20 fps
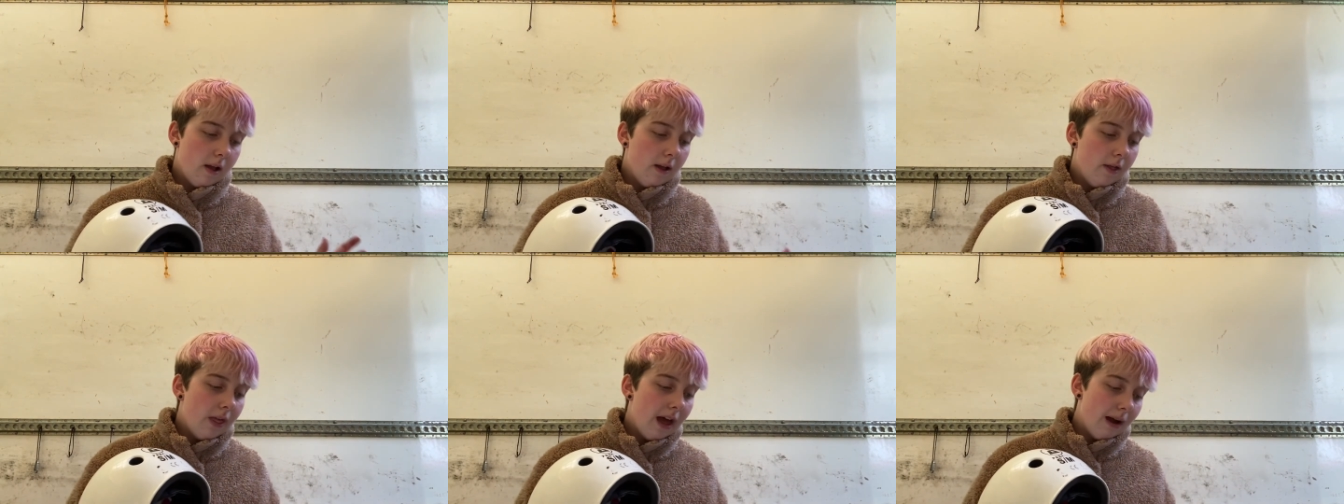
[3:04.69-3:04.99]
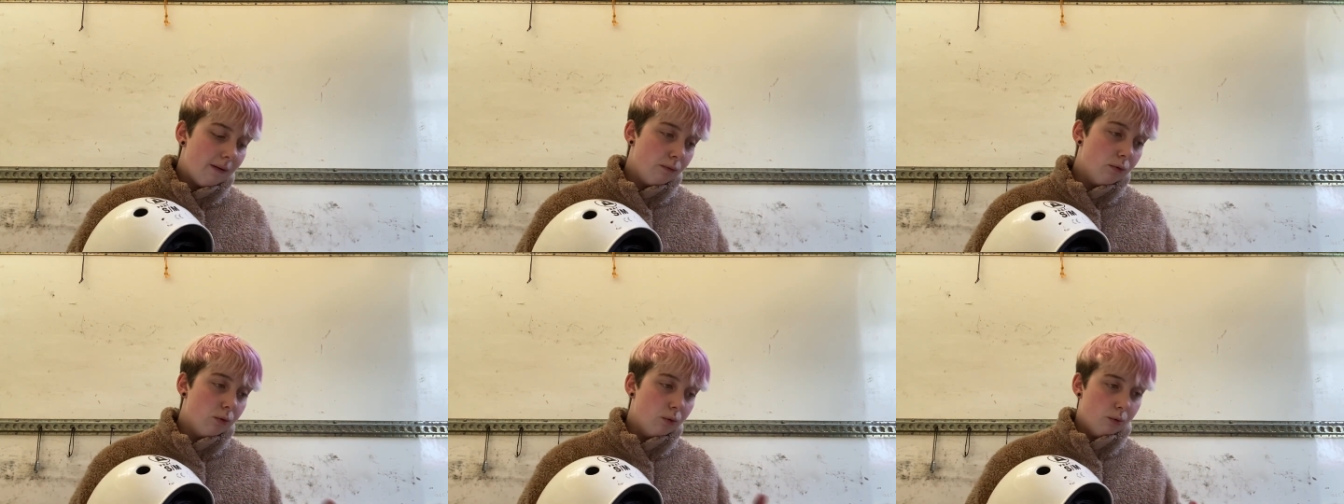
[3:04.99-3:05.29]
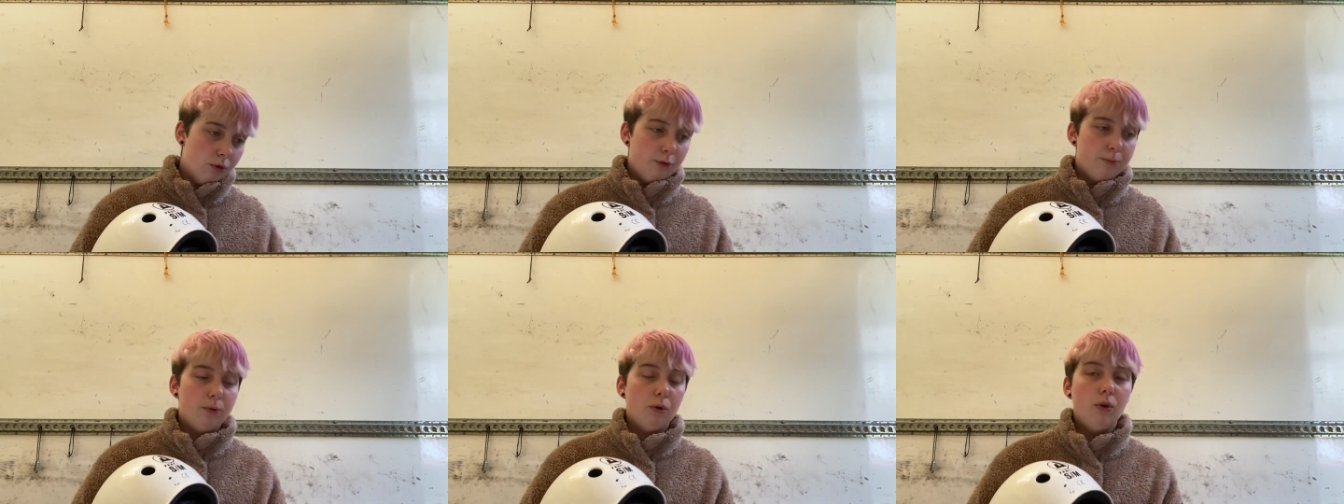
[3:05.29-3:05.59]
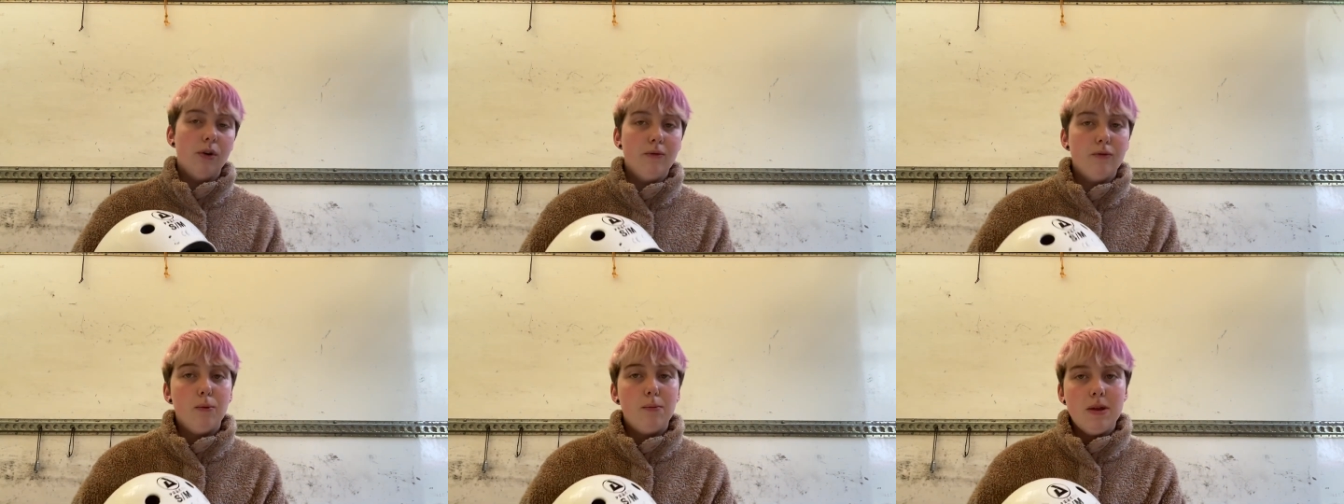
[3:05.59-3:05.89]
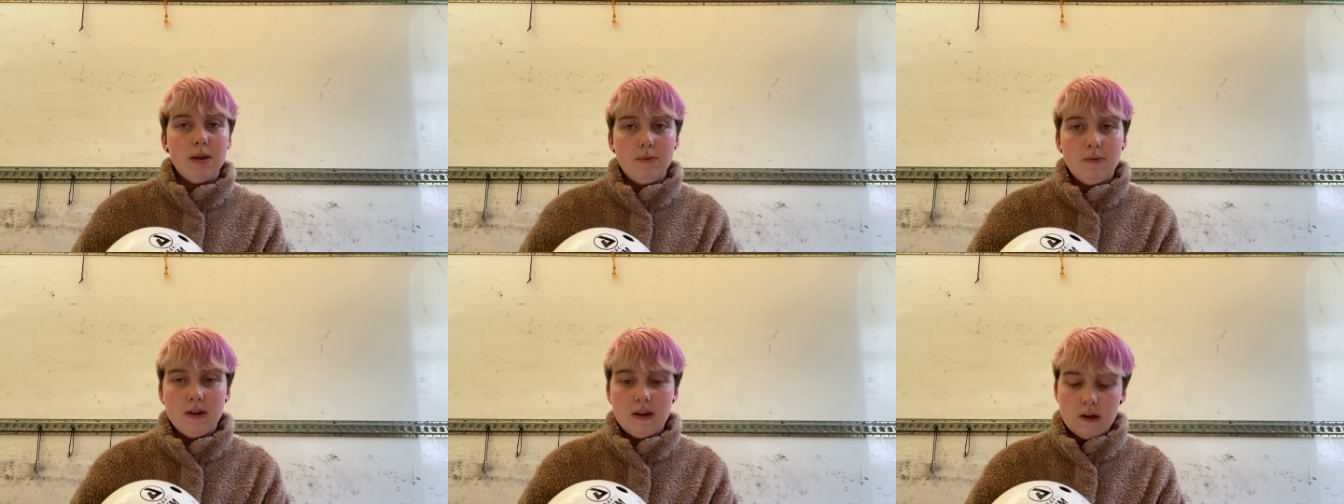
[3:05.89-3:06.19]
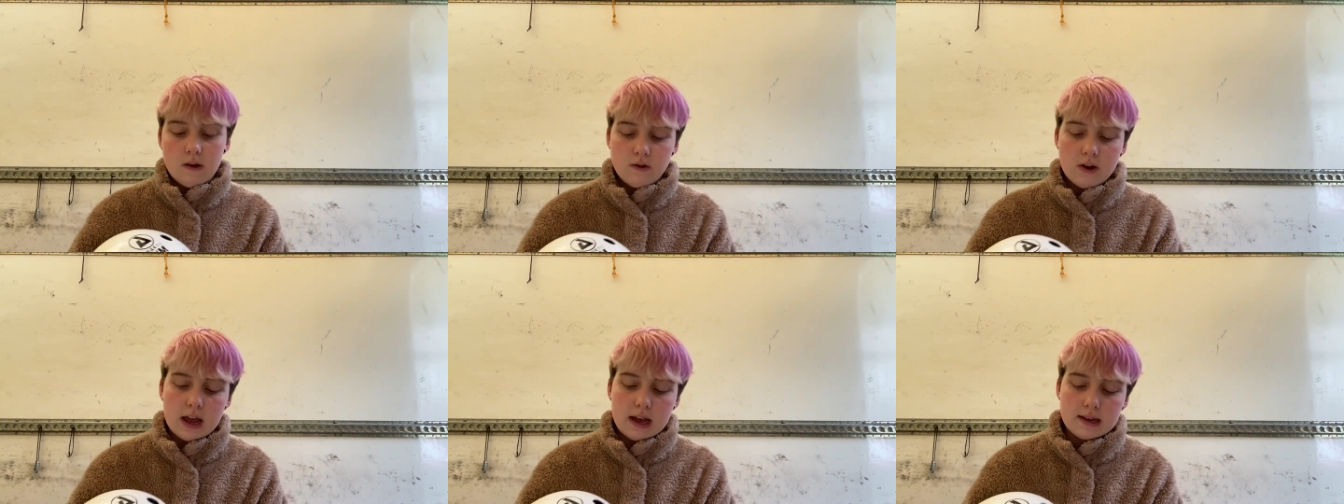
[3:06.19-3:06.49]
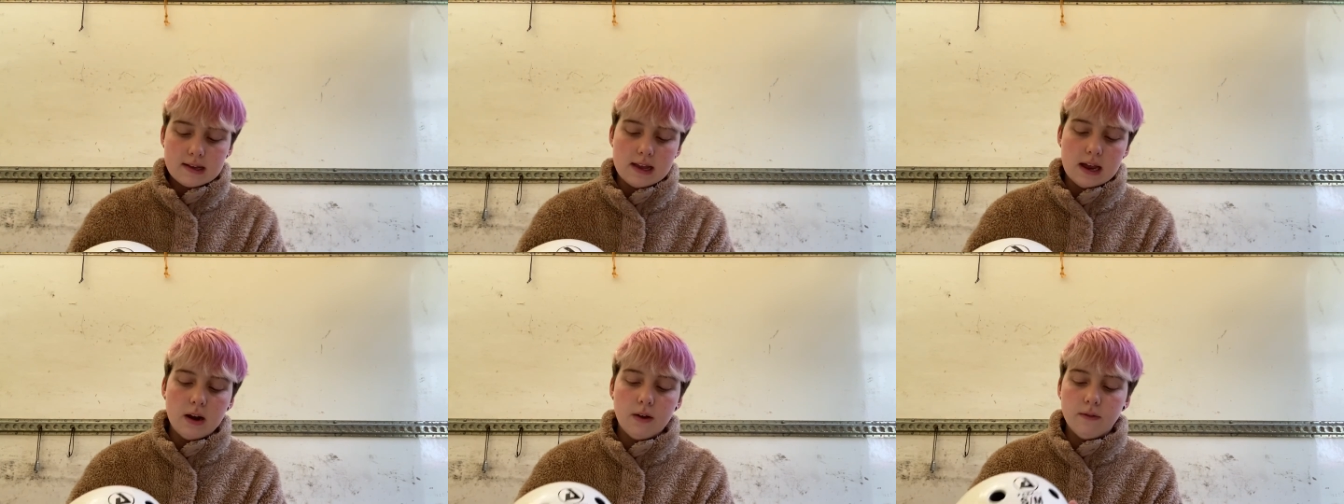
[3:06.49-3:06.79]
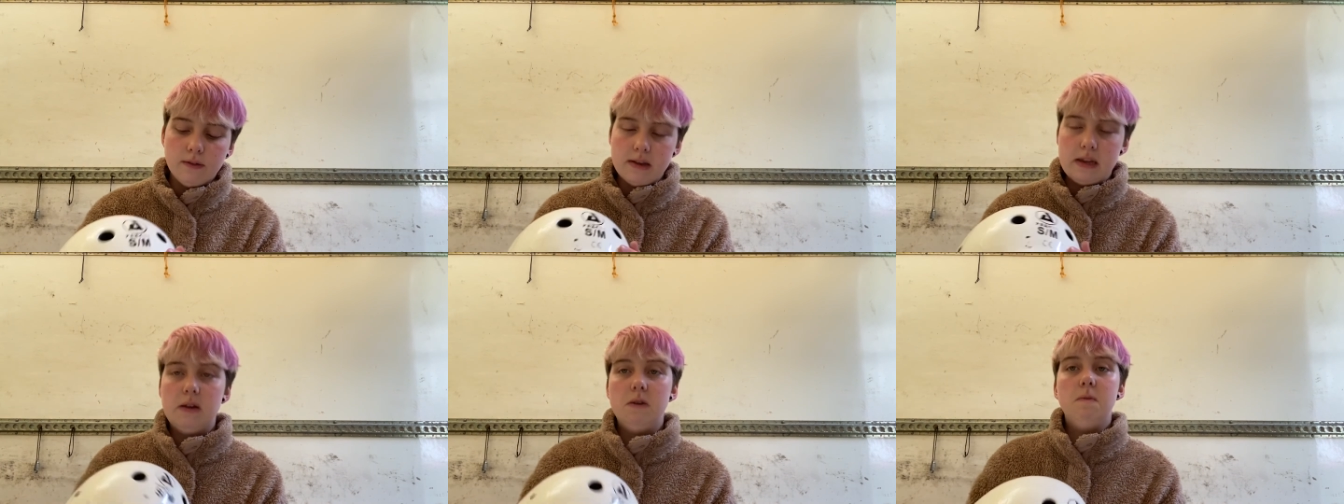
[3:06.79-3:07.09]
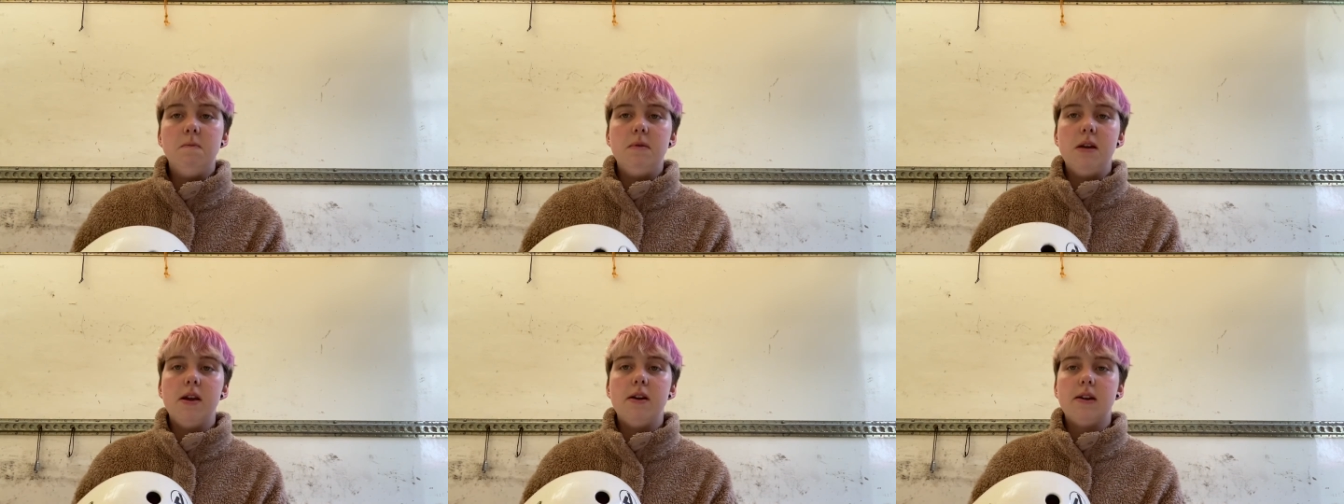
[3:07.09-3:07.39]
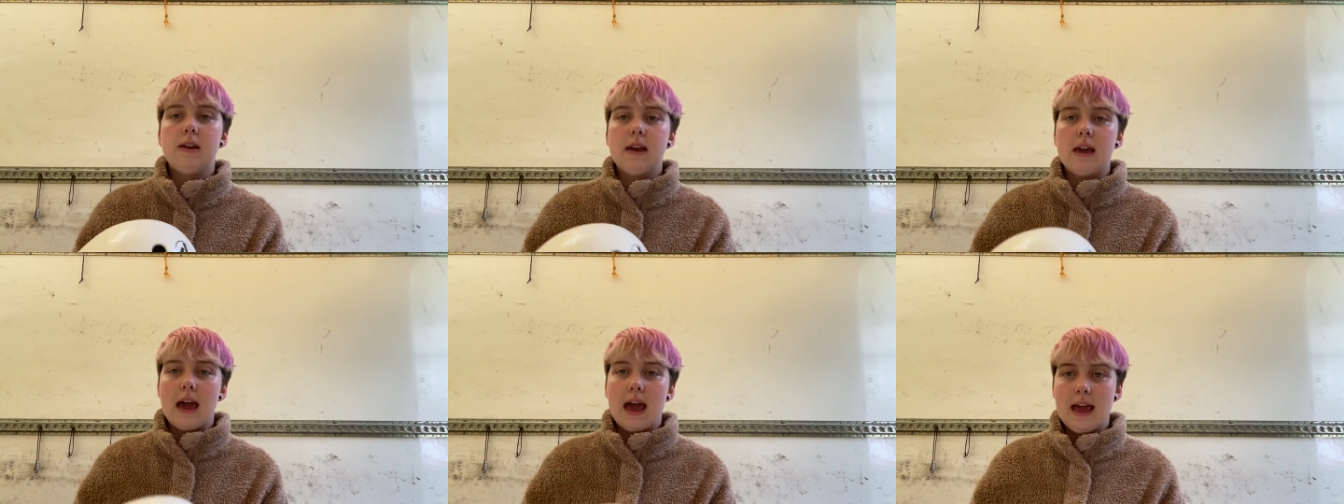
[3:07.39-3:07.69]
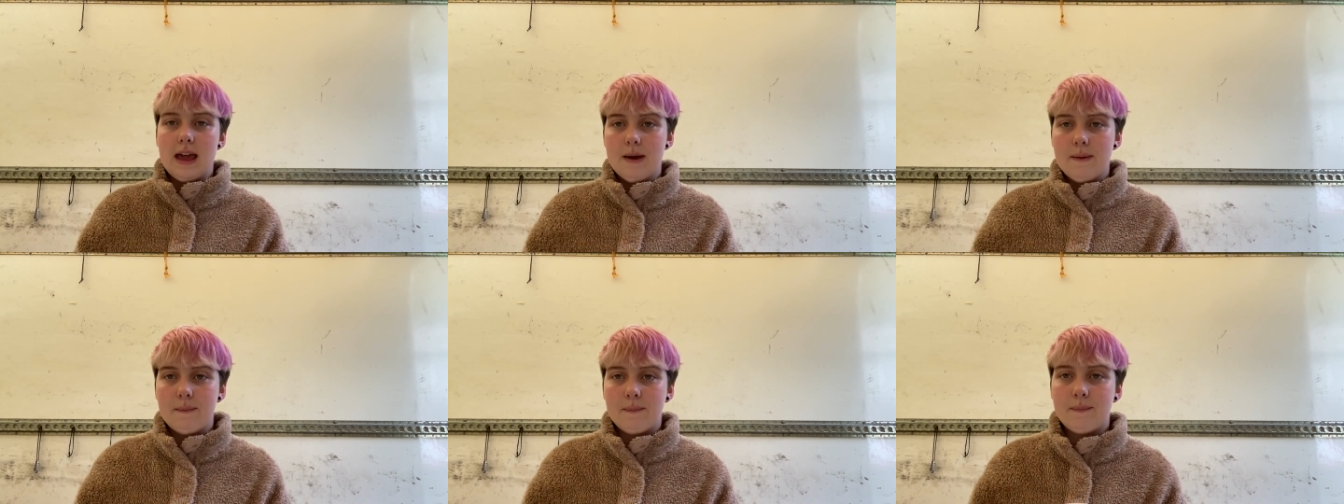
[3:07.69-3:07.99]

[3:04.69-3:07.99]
that rule was brought in for PPE checks, then obviously it would be okay.